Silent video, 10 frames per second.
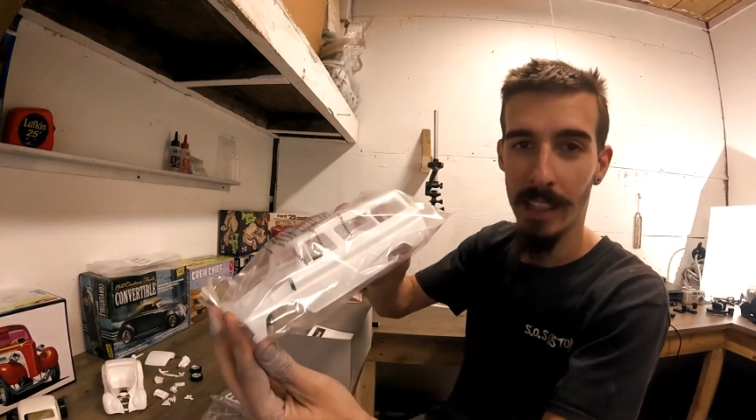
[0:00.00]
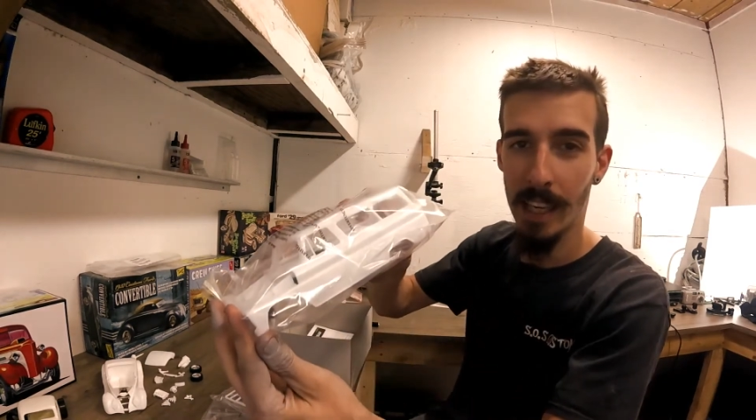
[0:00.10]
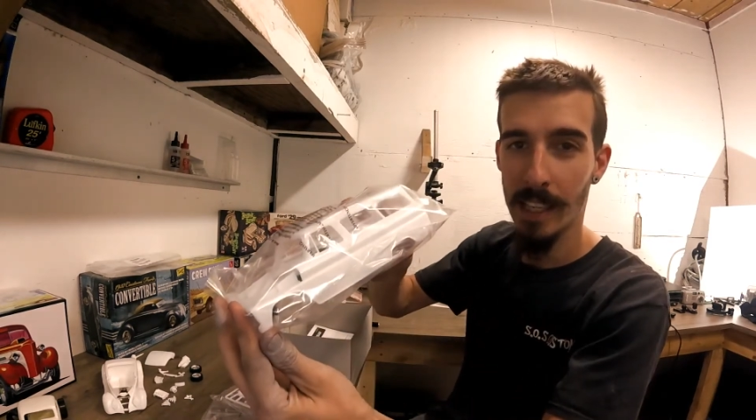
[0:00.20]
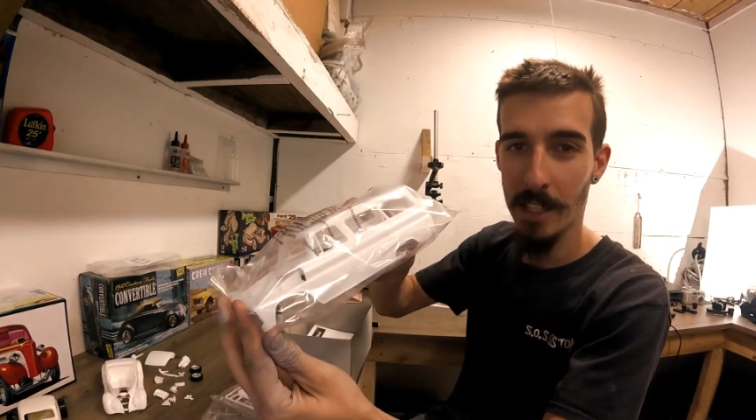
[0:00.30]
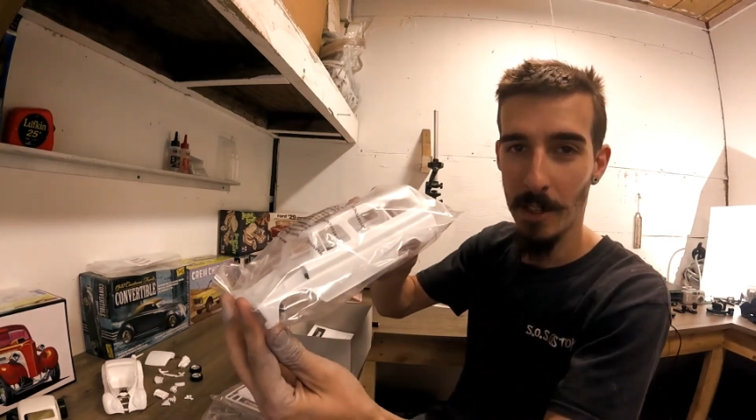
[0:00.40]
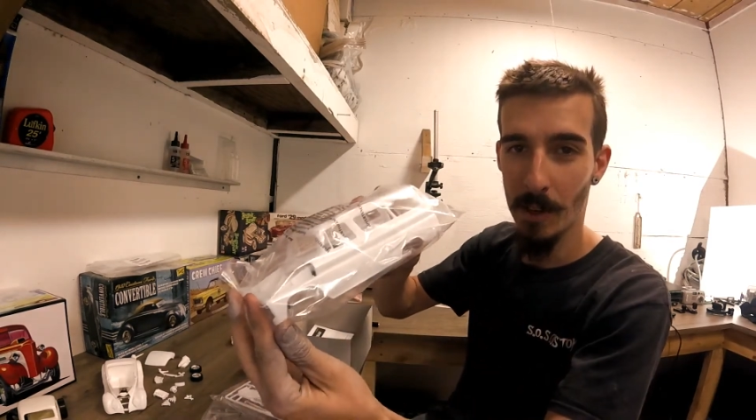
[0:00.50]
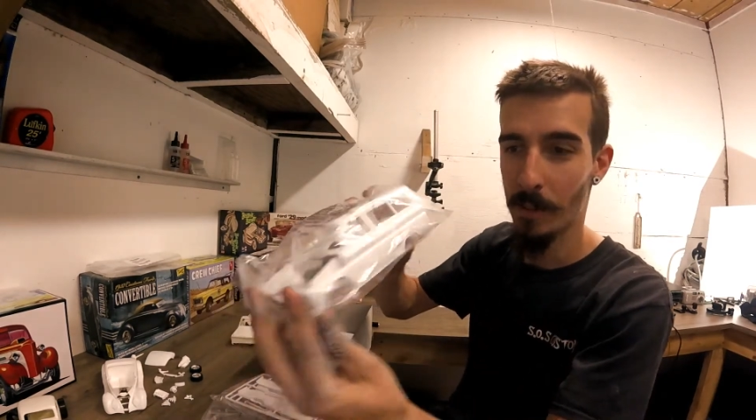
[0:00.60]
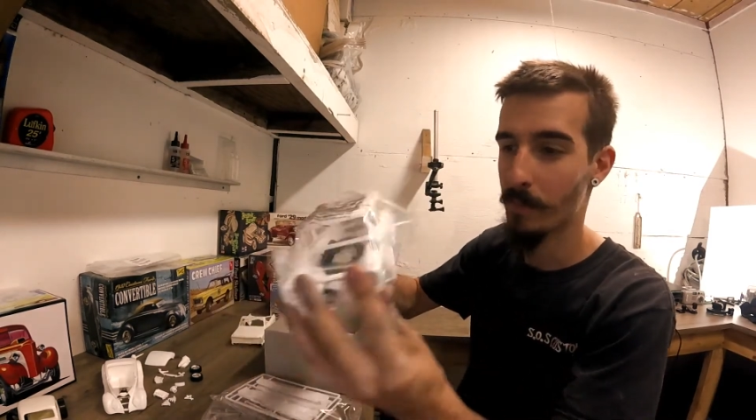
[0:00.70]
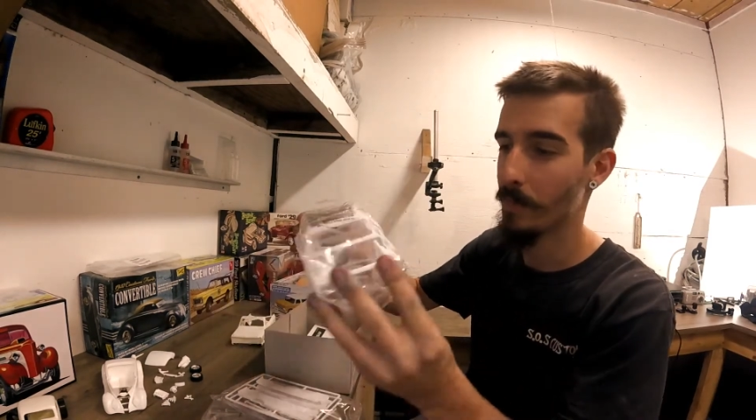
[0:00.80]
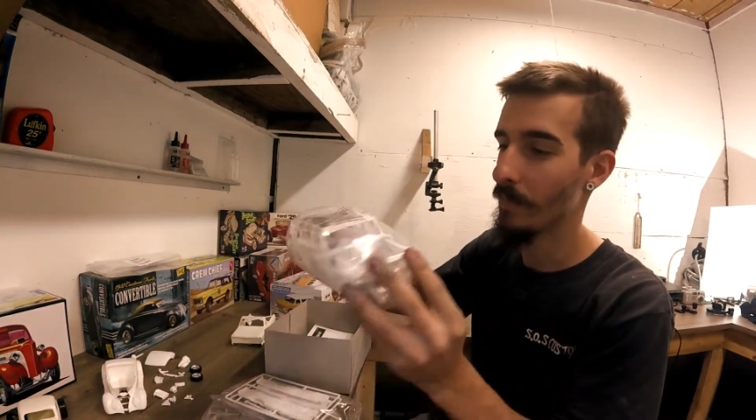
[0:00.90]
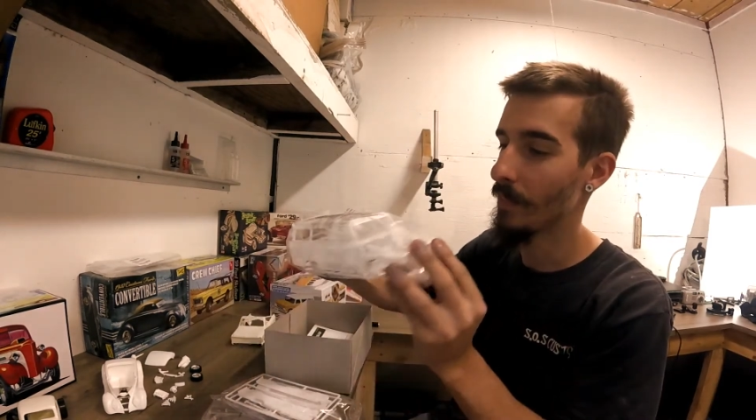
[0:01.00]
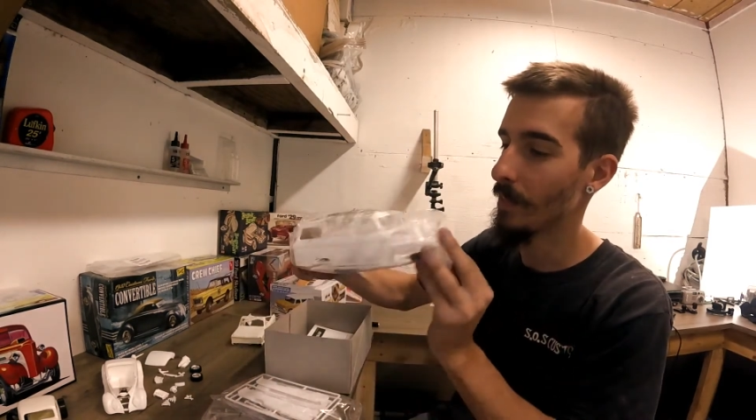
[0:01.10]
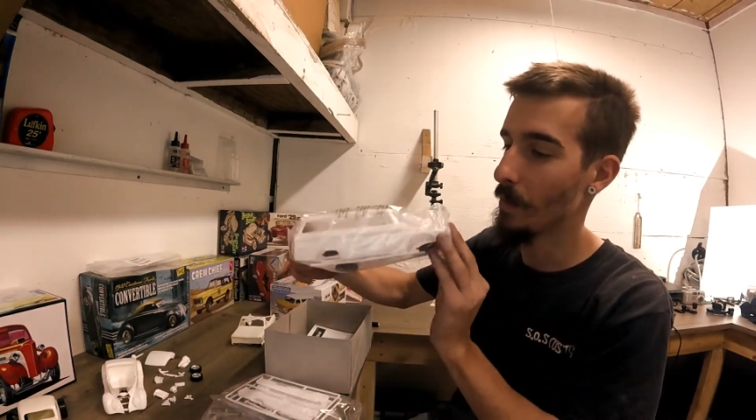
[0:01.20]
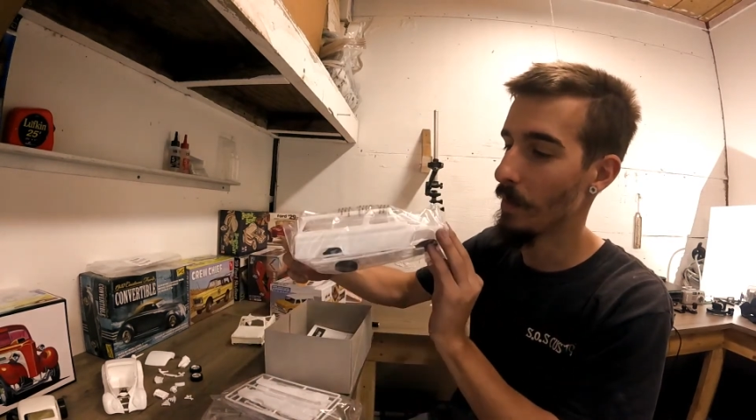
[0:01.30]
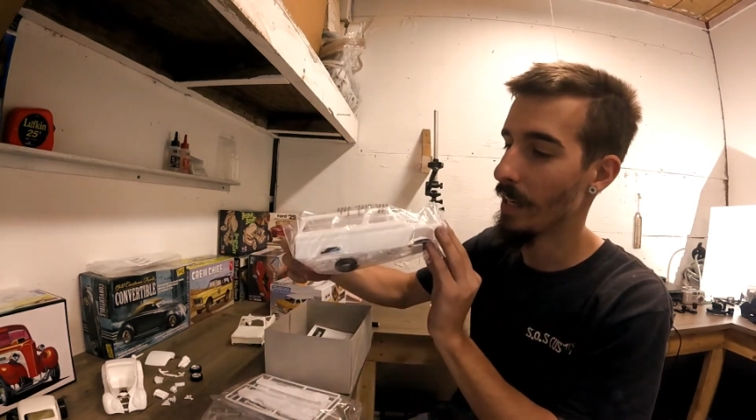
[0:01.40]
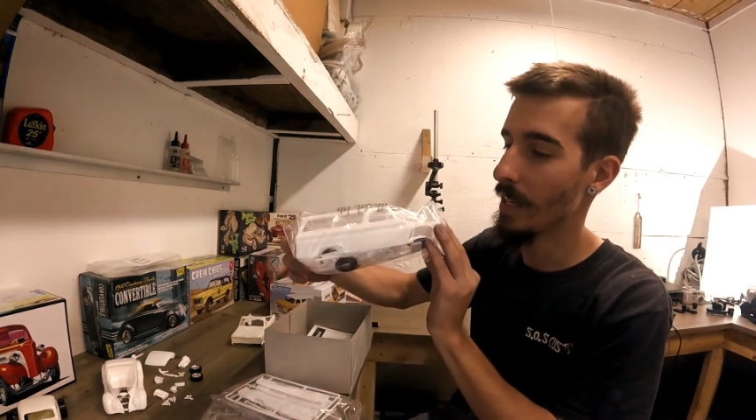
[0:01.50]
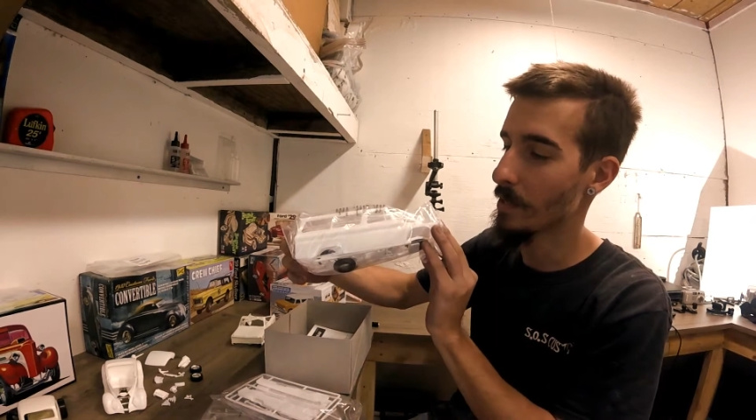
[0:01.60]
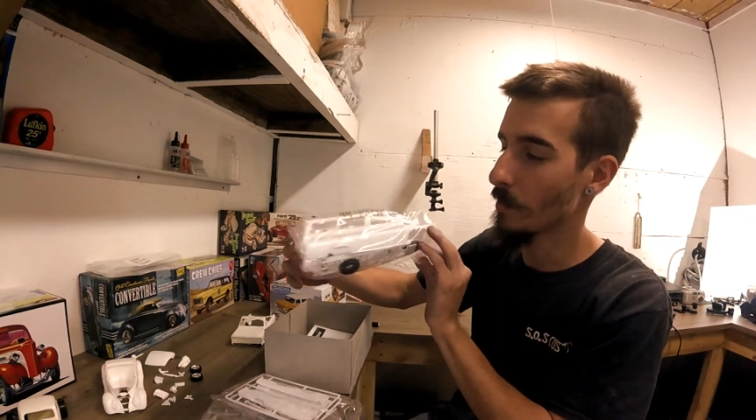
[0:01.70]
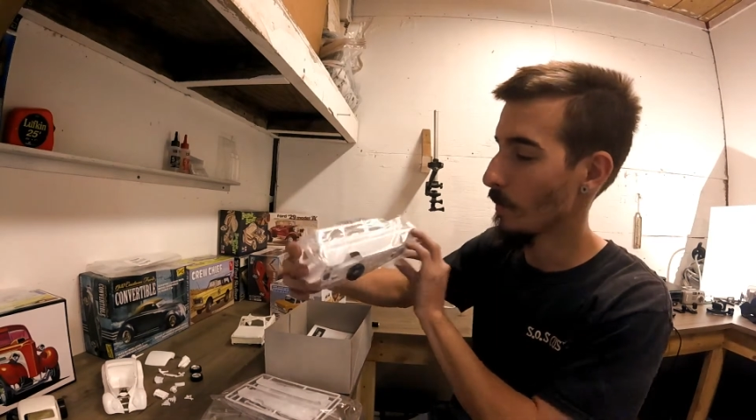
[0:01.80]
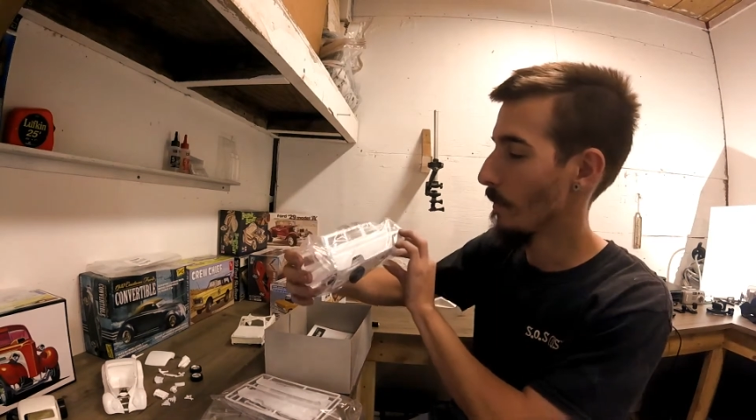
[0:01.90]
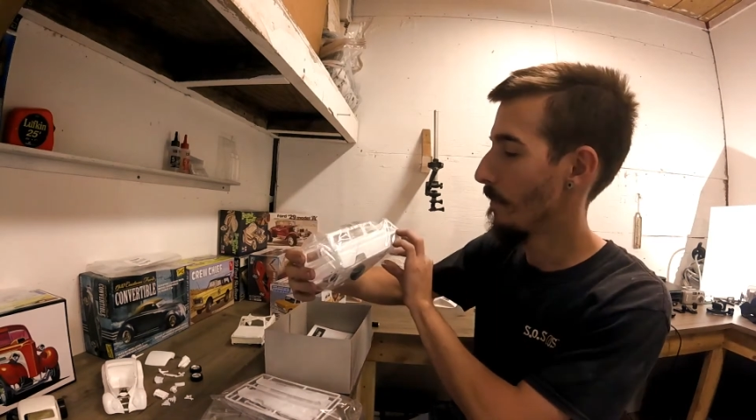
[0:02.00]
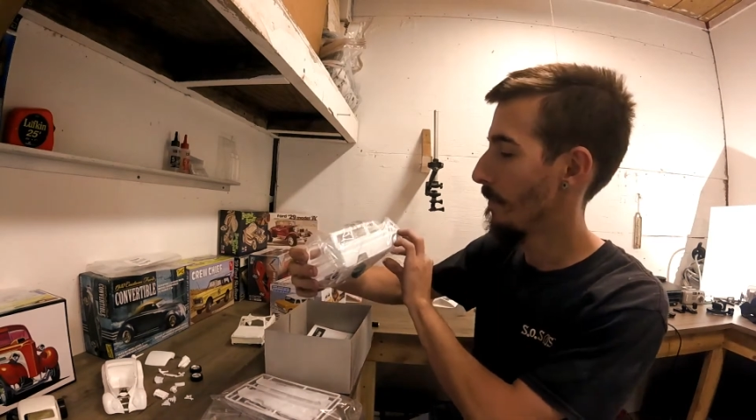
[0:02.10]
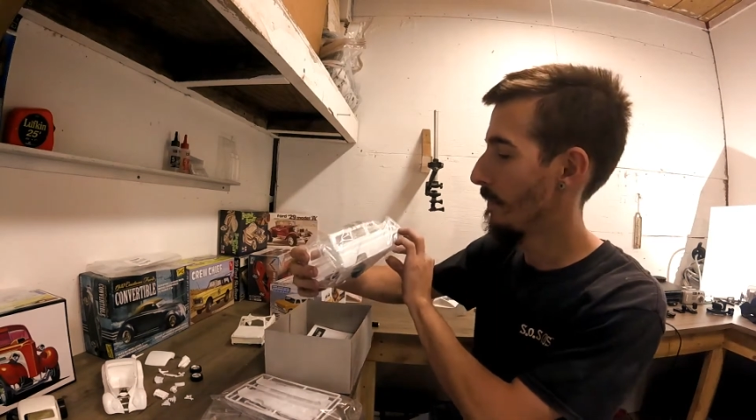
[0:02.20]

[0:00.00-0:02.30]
Ain't that sharp? Man, that's cool.